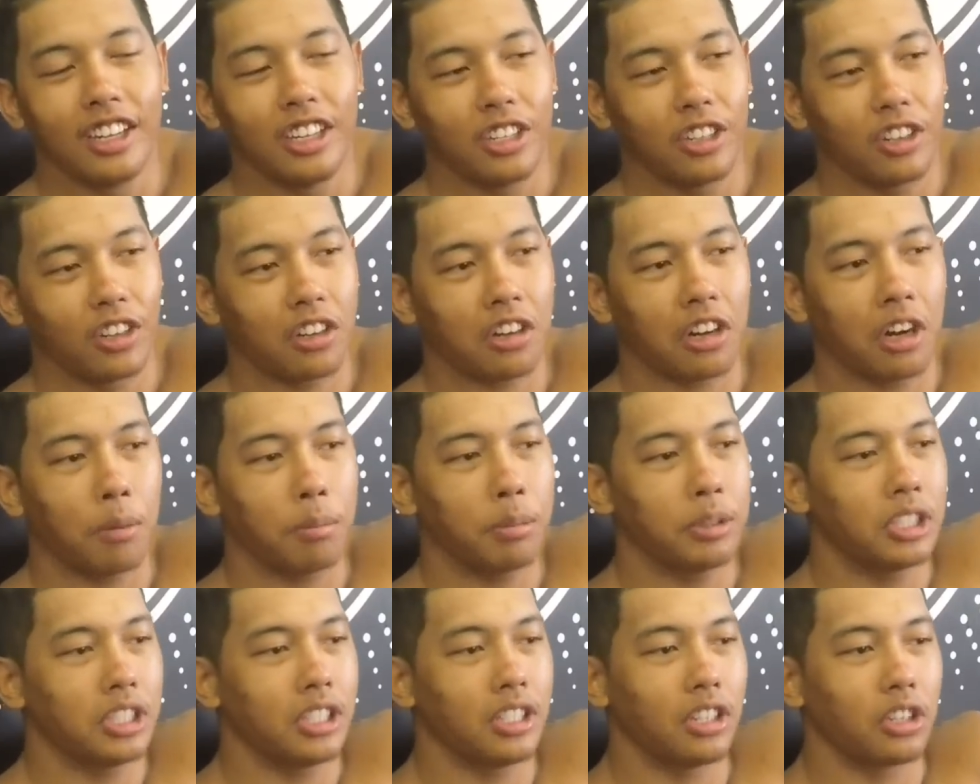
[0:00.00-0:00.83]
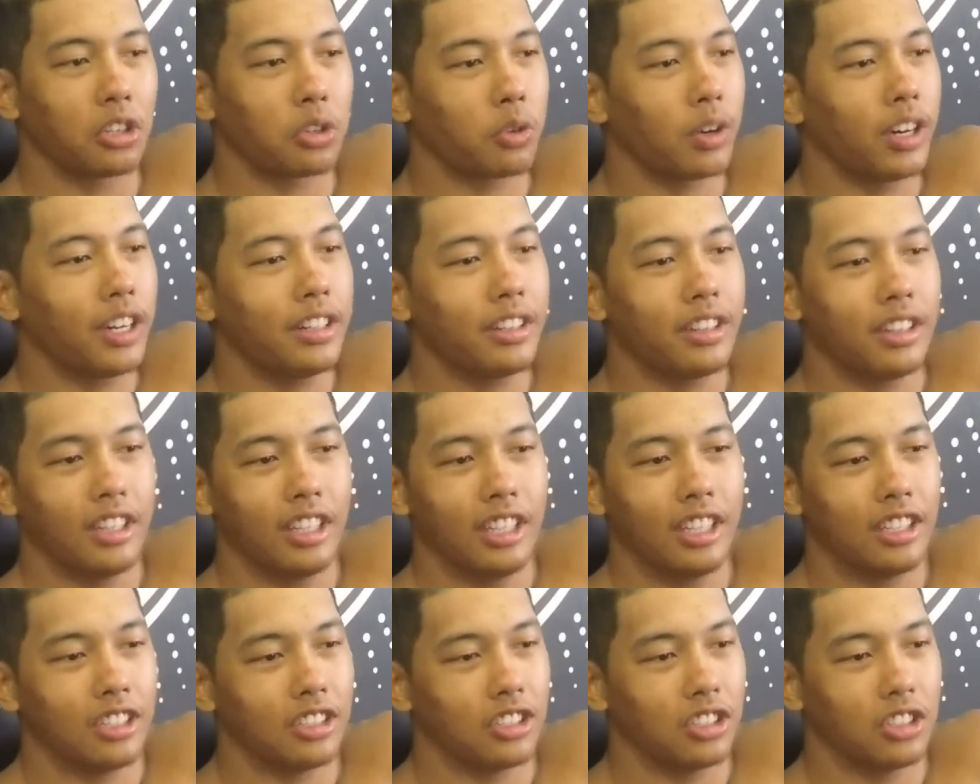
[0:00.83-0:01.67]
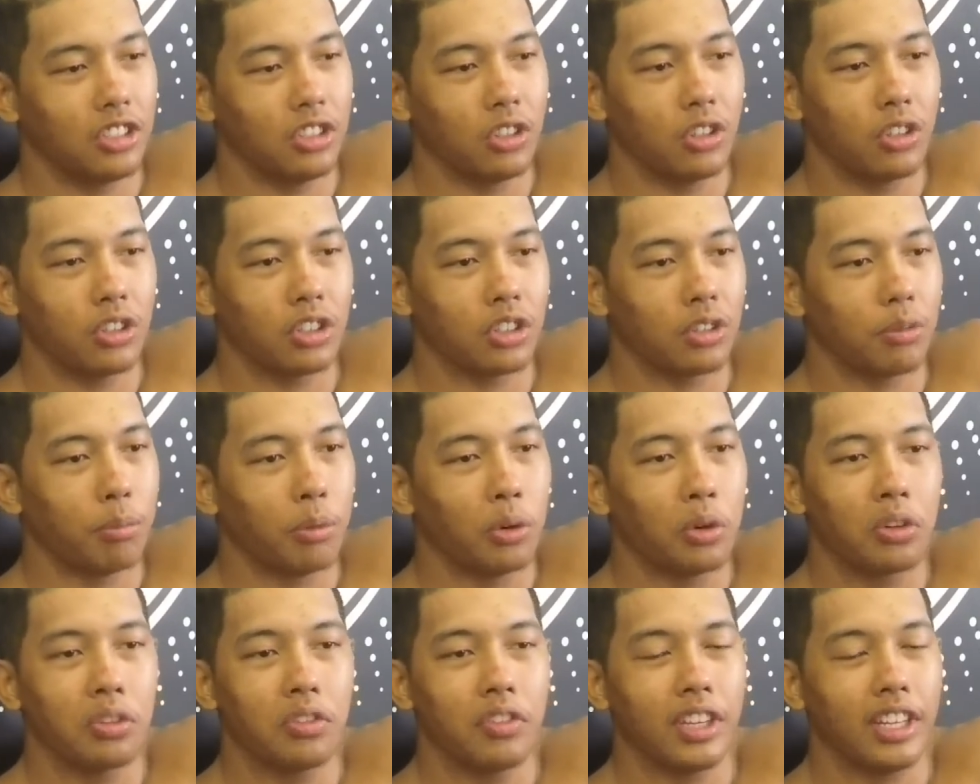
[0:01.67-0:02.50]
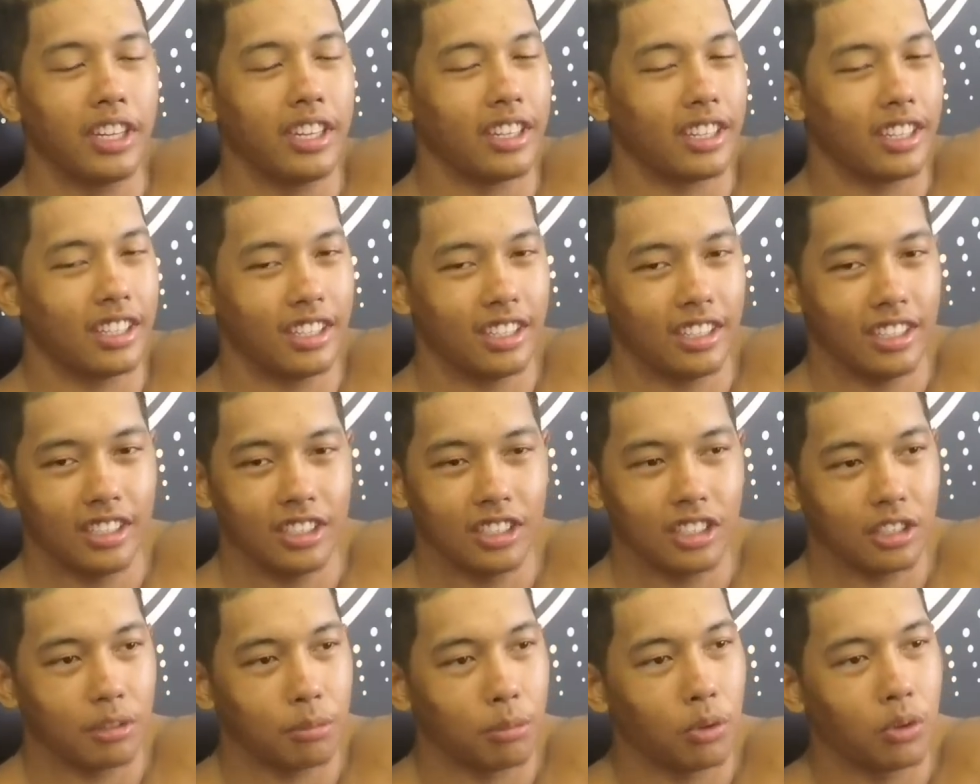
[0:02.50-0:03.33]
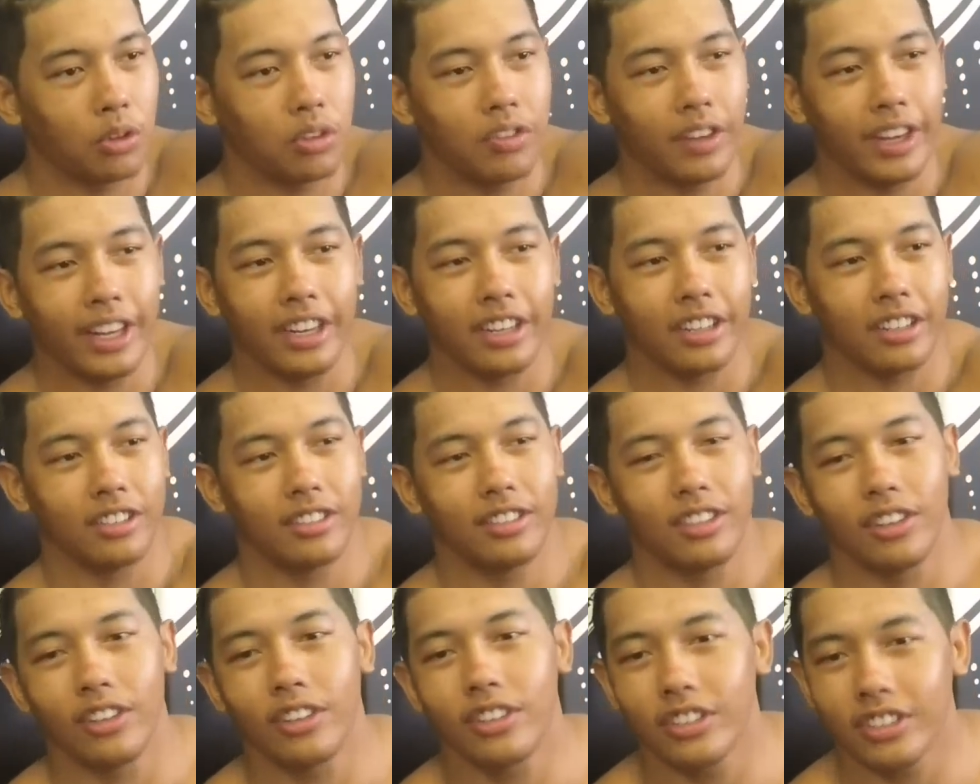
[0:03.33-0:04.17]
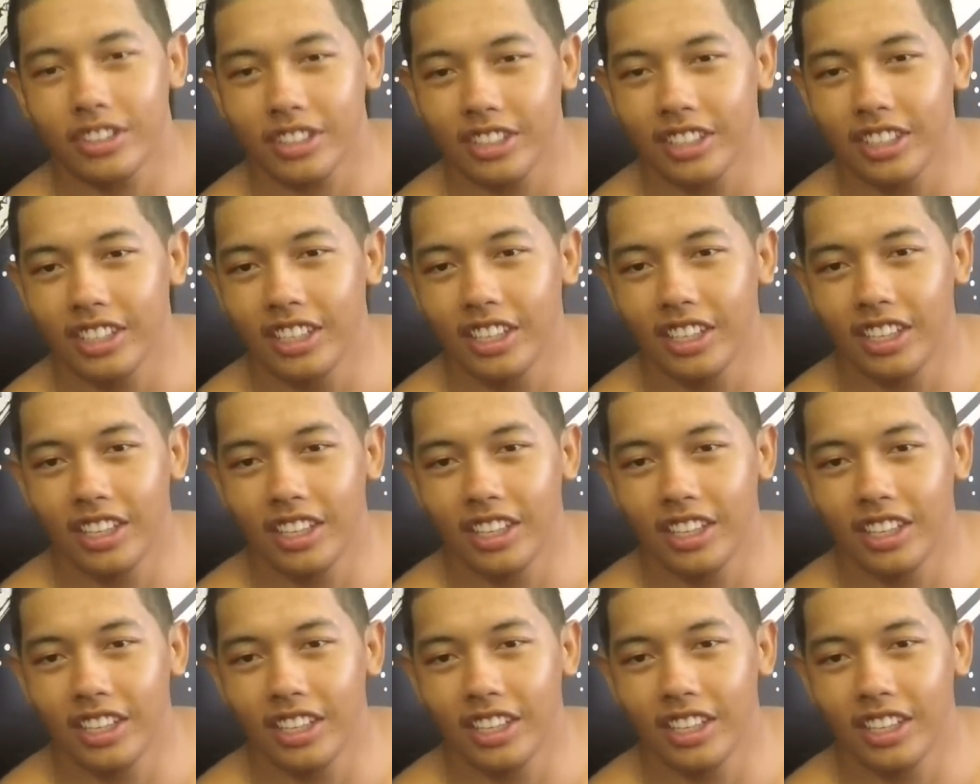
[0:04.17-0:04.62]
You're accomplishing great things, you know. You're motivating kids. You're motivating adults.